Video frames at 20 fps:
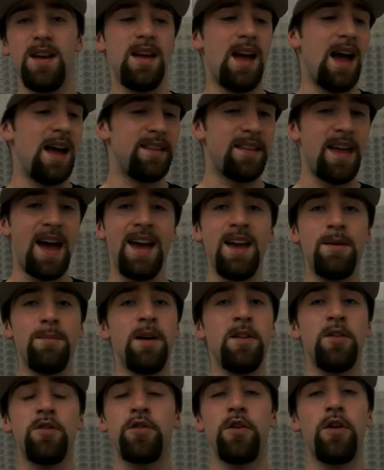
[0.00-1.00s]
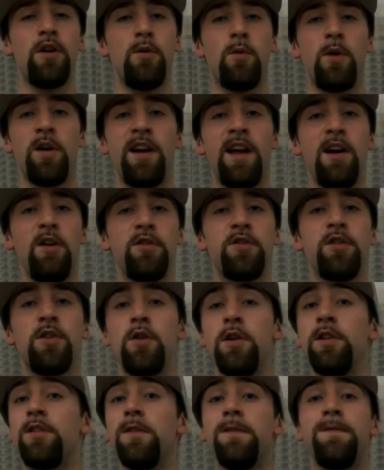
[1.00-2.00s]
And I am unsure where else you're
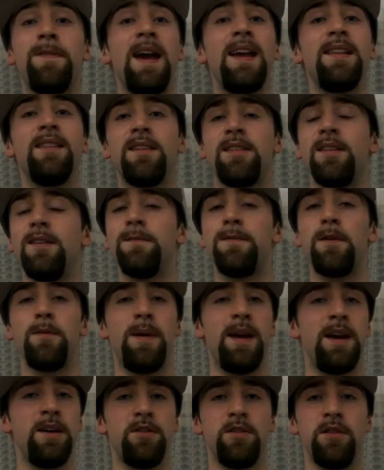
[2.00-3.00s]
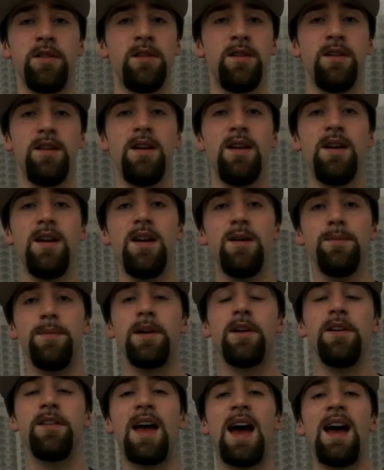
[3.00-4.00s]
going to find this information.
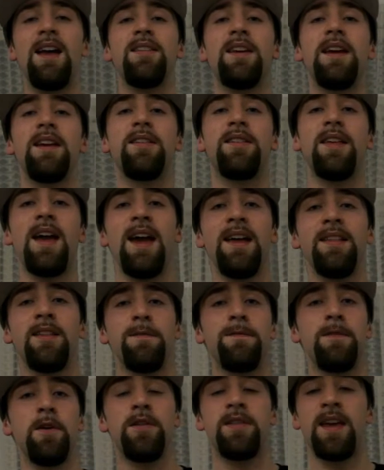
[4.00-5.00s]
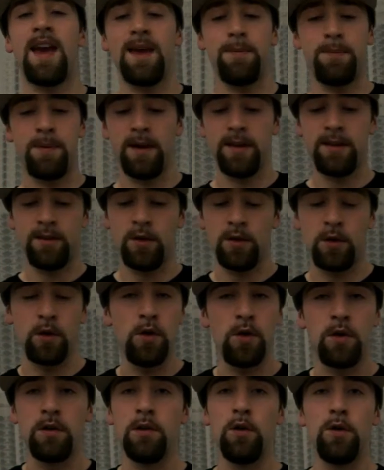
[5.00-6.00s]
Because as I said, if you type into
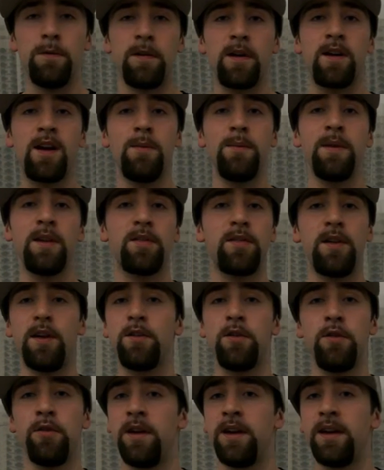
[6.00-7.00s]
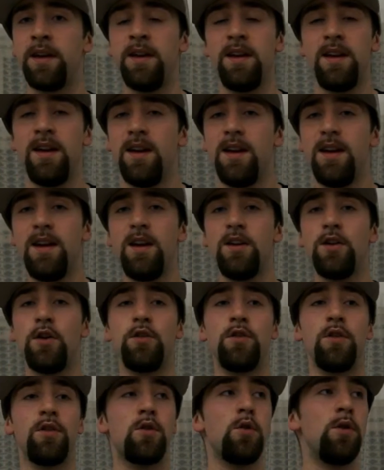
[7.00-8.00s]
Google overcoming stuttering, you're
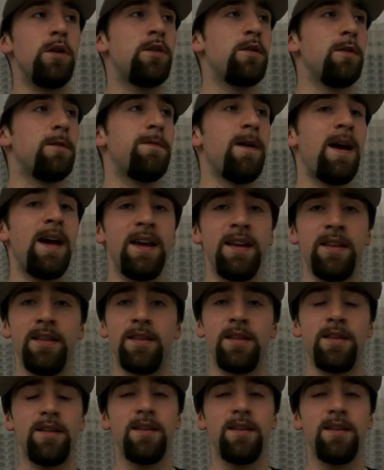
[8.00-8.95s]
just going to find